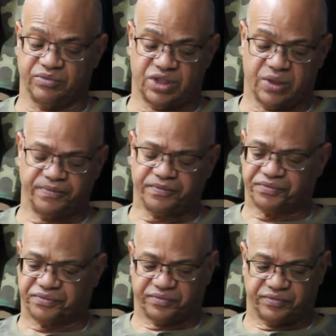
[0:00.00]
And so,
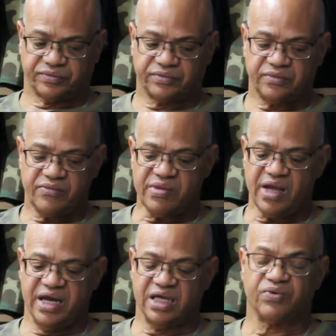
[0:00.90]

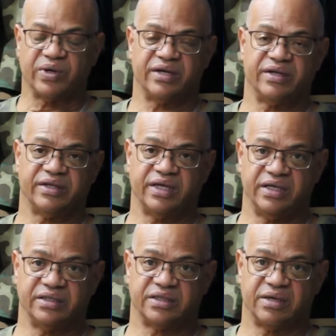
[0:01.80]
and that's one of the
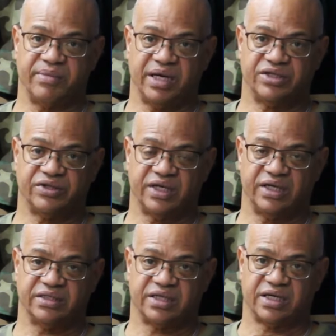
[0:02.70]
things, uh, major
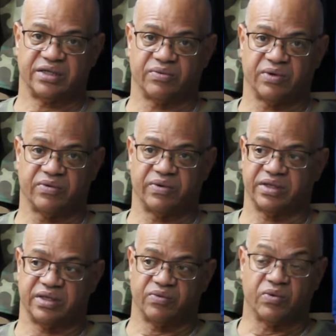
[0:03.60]
things that I have to work
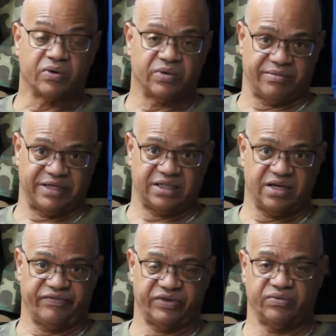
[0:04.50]
with and I work with
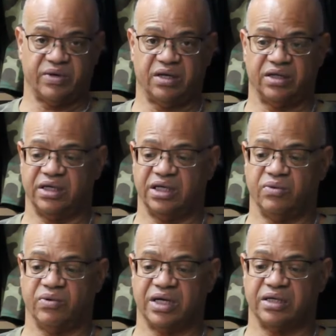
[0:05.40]
myself as well and
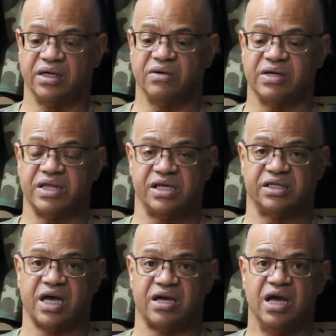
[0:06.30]
anyone I deal with
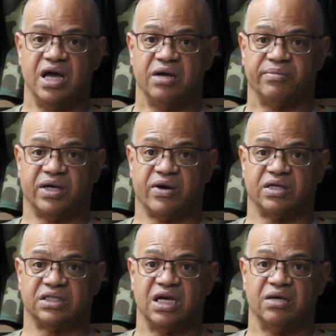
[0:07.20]
is that
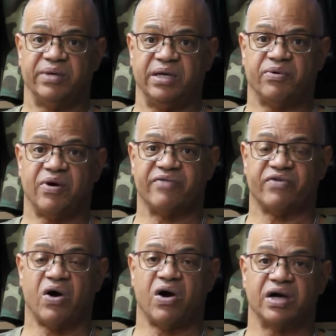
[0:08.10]
because people have
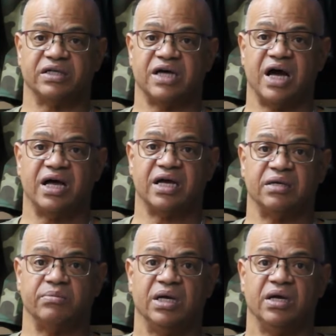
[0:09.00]
a hard
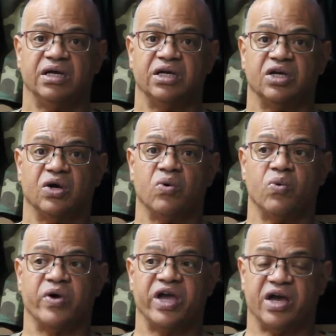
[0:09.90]
time, you know,
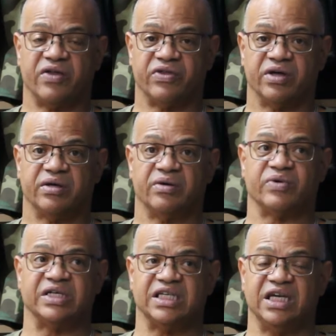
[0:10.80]
with
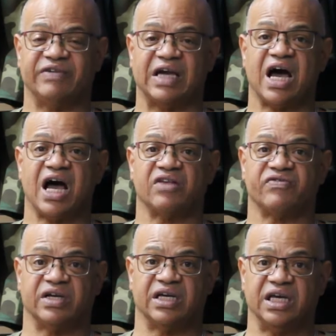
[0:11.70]
receiving God's
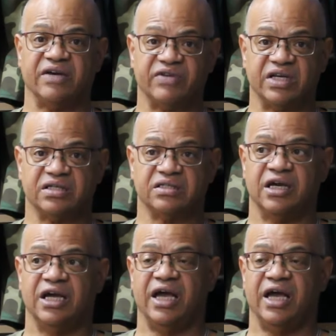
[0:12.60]
forgiveness